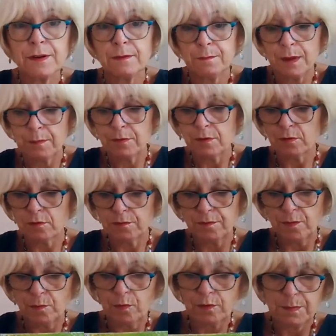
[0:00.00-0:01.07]
maybe you go for
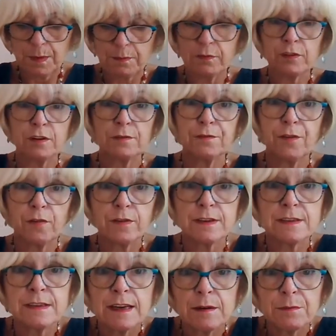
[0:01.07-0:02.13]
a walk, maybe you've got a
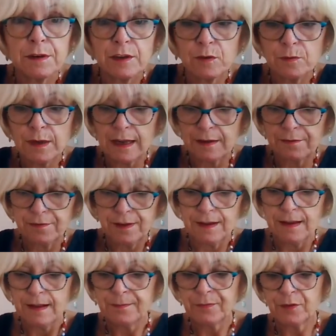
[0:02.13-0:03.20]
forest near where you live,
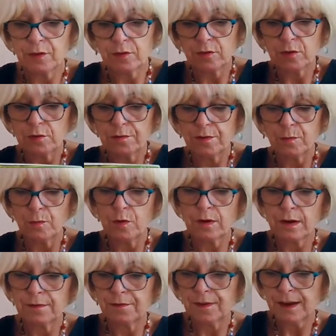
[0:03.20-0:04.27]
you could go for a walk
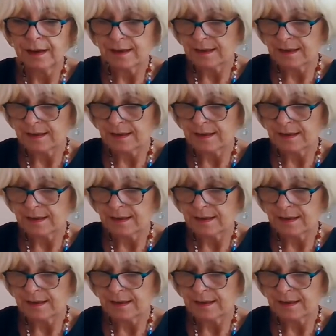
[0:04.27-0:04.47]
and find